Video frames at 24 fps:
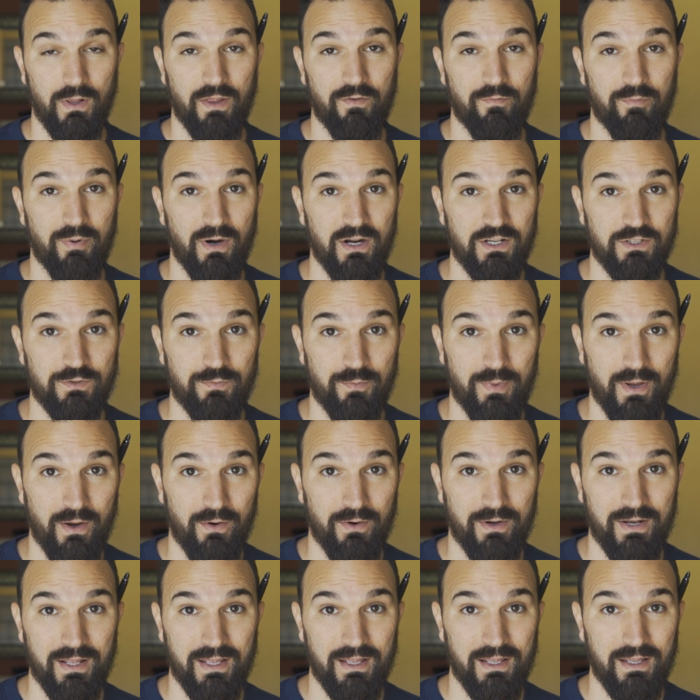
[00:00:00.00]
have
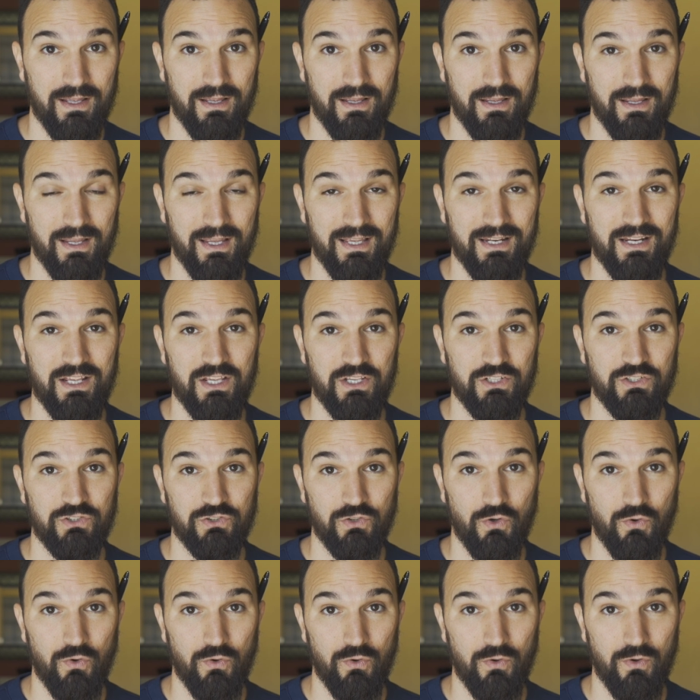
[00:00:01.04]
prosperity in his
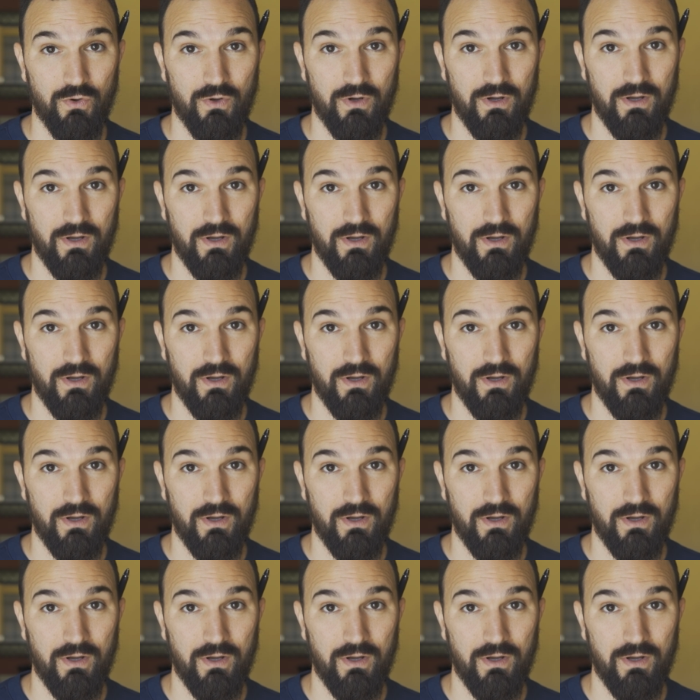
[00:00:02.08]
soul.